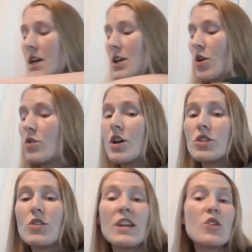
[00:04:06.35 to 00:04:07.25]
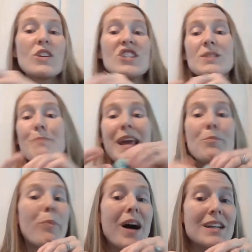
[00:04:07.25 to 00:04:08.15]
so then you can just make
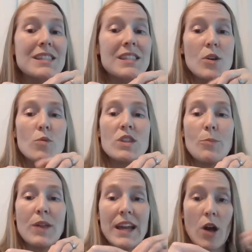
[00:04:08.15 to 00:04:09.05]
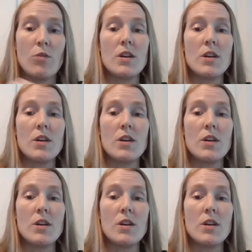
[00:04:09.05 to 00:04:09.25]
bugs with the Play-Doh,